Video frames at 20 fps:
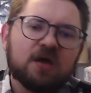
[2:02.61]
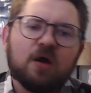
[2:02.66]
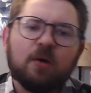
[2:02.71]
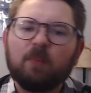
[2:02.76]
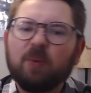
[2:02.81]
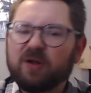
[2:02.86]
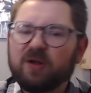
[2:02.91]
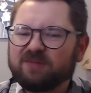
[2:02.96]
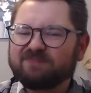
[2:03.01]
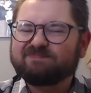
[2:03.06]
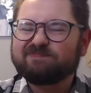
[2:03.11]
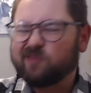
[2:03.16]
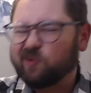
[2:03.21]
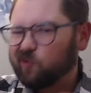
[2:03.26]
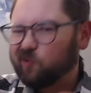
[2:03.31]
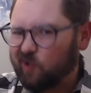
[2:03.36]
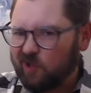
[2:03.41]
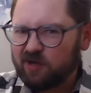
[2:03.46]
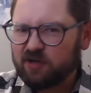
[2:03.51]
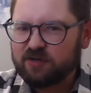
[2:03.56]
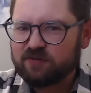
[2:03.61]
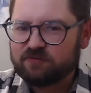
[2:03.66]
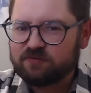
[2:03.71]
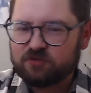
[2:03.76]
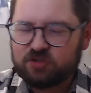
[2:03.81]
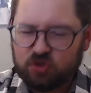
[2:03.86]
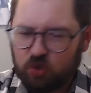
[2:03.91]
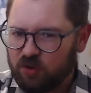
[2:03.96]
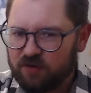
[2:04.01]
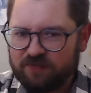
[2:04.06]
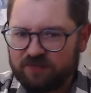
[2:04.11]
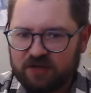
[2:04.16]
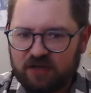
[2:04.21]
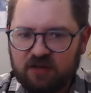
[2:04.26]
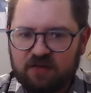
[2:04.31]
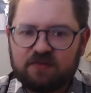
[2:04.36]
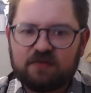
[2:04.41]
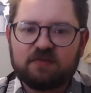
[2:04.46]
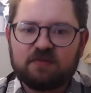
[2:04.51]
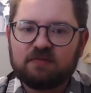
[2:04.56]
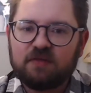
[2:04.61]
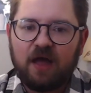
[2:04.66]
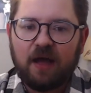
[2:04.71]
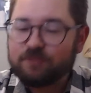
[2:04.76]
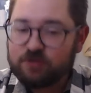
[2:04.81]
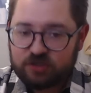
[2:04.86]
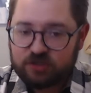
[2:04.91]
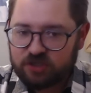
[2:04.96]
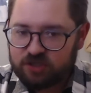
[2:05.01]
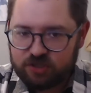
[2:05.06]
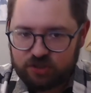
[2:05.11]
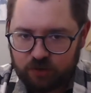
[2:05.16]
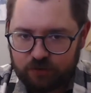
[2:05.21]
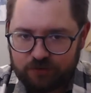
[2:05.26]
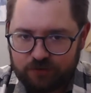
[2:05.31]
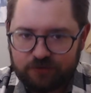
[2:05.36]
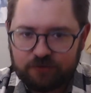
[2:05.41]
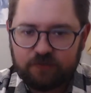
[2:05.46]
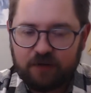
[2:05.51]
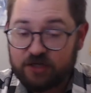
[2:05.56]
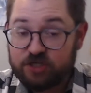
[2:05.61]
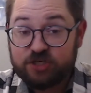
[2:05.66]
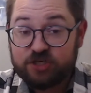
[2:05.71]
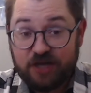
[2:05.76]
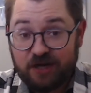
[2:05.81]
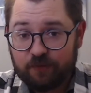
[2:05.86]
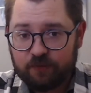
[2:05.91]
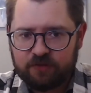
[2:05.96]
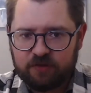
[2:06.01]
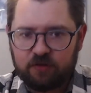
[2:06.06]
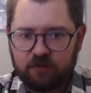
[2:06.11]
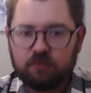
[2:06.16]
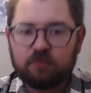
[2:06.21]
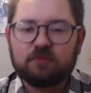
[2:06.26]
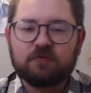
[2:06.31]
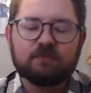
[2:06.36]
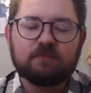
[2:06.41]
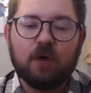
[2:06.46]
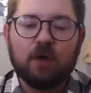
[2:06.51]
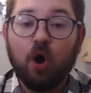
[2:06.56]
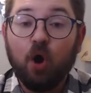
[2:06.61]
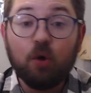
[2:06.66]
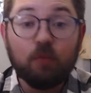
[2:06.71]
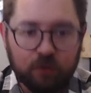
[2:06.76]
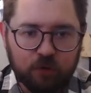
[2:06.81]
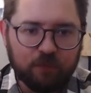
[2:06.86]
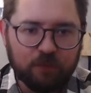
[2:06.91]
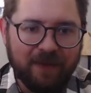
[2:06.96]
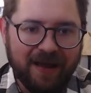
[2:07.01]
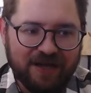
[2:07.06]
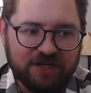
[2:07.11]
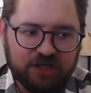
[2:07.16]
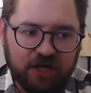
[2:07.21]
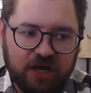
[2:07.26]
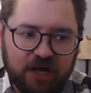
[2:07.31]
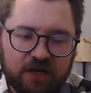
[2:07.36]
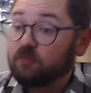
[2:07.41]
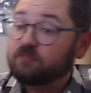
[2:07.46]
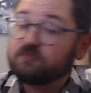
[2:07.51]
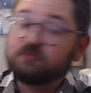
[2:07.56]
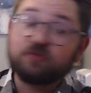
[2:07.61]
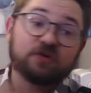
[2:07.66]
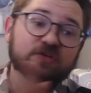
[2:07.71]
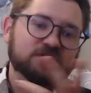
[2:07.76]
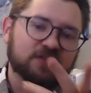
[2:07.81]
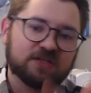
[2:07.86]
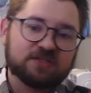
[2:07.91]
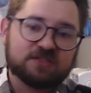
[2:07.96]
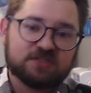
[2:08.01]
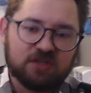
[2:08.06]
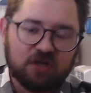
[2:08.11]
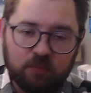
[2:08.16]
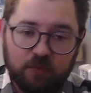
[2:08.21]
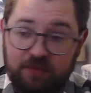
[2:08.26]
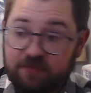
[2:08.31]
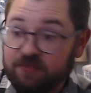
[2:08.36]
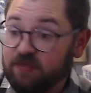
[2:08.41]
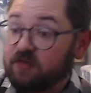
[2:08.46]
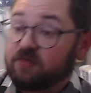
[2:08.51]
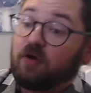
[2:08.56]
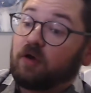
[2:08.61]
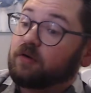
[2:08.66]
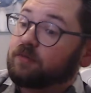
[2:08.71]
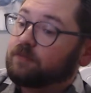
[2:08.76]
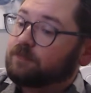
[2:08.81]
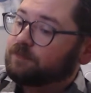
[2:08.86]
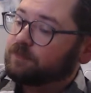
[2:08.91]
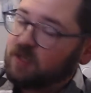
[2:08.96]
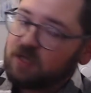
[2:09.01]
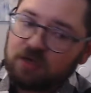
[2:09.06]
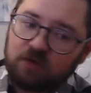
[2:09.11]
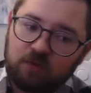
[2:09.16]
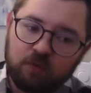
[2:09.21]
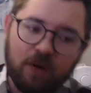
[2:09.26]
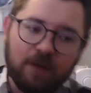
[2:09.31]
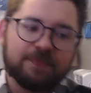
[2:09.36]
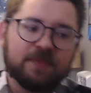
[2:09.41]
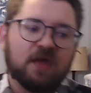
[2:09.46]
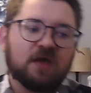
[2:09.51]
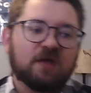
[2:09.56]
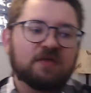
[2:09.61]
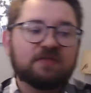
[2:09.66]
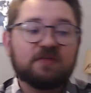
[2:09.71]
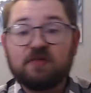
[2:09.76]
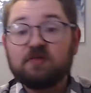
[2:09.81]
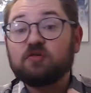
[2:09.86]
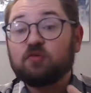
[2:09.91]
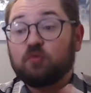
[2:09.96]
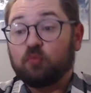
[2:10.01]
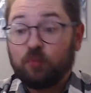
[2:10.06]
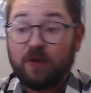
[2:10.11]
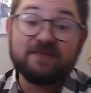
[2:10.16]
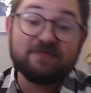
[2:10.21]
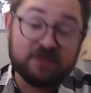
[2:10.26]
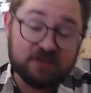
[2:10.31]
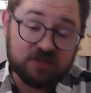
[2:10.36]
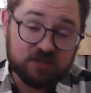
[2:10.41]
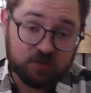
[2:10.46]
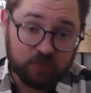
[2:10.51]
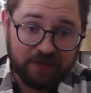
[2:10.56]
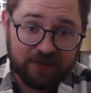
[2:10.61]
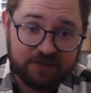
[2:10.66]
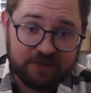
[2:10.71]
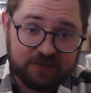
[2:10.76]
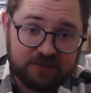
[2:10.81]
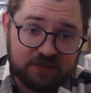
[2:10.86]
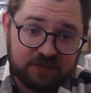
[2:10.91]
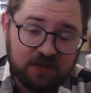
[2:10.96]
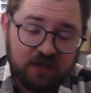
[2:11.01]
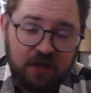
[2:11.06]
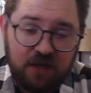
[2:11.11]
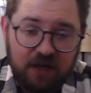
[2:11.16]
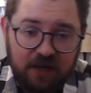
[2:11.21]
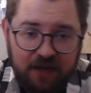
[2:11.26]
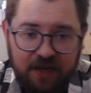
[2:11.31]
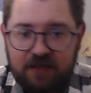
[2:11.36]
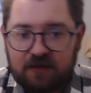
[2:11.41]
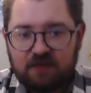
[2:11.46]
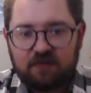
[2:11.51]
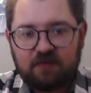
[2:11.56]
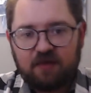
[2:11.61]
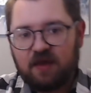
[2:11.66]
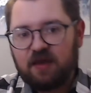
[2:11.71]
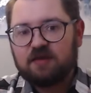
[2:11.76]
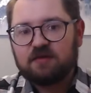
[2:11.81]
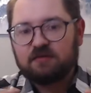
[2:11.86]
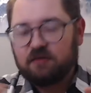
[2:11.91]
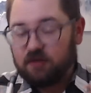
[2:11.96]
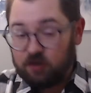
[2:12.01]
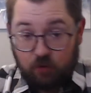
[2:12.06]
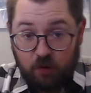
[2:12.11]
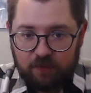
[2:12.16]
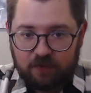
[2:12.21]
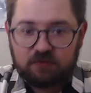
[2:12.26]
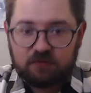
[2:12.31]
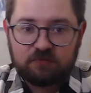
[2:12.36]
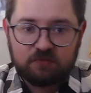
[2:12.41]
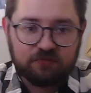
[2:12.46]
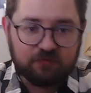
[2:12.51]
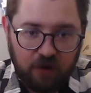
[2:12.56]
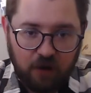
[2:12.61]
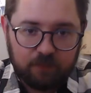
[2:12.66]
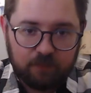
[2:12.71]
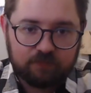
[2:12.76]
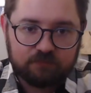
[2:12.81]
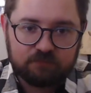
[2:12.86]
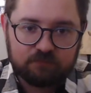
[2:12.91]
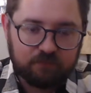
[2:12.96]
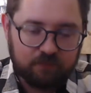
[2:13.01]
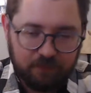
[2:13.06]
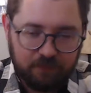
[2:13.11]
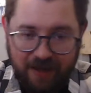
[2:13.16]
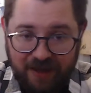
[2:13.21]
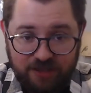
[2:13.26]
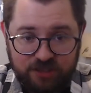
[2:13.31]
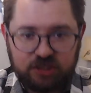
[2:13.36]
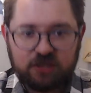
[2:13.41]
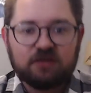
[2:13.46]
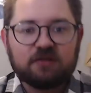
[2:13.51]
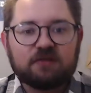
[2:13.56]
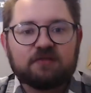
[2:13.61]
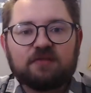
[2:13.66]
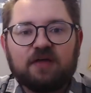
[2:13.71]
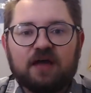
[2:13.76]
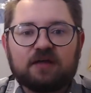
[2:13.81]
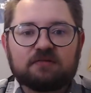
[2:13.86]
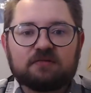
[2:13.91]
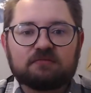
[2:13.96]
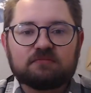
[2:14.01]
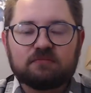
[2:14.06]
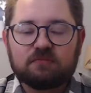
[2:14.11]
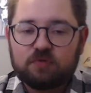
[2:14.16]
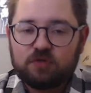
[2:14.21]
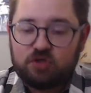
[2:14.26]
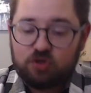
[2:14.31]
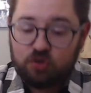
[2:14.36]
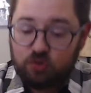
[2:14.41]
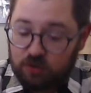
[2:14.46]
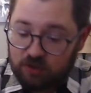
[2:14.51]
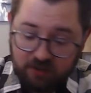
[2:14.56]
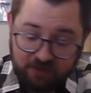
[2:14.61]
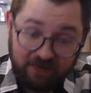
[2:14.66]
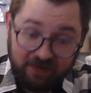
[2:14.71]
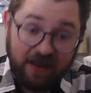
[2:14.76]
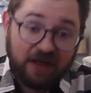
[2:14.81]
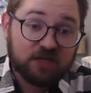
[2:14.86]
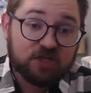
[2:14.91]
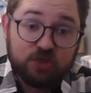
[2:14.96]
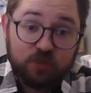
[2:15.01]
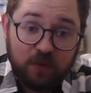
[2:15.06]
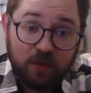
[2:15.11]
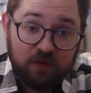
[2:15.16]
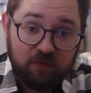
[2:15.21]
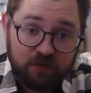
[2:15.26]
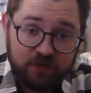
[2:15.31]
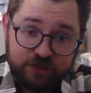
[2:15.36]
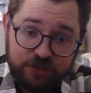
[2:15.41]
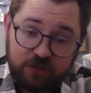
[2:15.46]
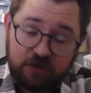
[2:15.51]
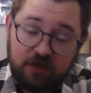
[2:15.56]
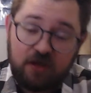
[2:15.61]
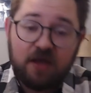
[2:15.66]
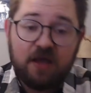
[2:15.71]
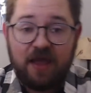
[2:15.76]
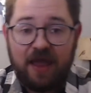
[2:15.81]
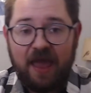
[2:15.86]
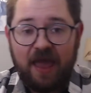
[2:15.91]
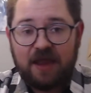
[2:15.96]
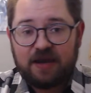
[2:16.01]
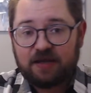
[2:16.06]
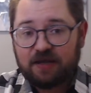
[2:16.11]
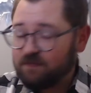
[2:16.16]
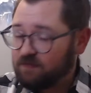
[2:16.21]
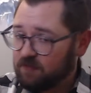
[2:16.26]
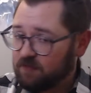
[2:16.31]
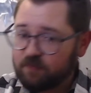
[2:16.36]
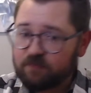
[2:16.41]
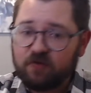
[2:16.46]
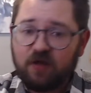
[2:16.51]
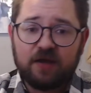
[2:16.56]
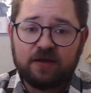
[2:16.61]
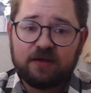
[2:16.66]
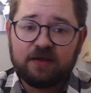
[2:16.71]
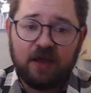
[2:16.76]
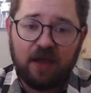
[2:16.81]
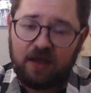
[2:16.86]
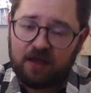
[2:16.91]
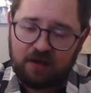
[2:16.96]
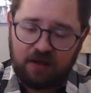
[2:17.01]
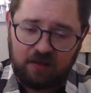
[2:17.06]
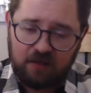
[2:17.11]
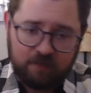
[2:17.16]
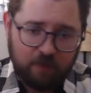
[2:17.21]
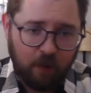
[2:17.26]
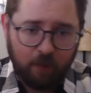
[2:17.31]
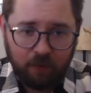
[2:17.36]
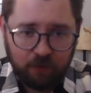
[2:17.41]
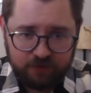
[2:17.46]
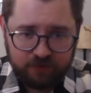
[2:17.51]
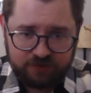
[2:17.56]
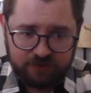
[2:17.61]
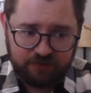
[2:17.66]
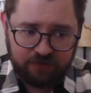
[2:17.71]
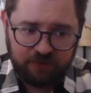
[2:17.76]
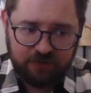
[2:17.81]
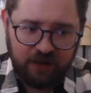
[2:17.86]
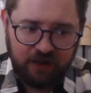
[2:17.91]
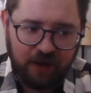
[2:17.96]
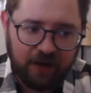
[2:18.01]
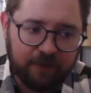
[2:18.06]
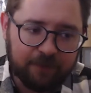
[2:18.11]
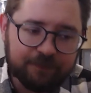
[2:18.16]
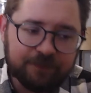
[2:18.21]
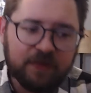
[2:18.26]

But the long and short of it is, I'm just going to show you and share with you some homebrew Magic items. First, let's start with this card, right? This is Raven's Wings. It is an equipment from Magic that you can attach to a creature, and it gives them flying and a small bonus to their attack.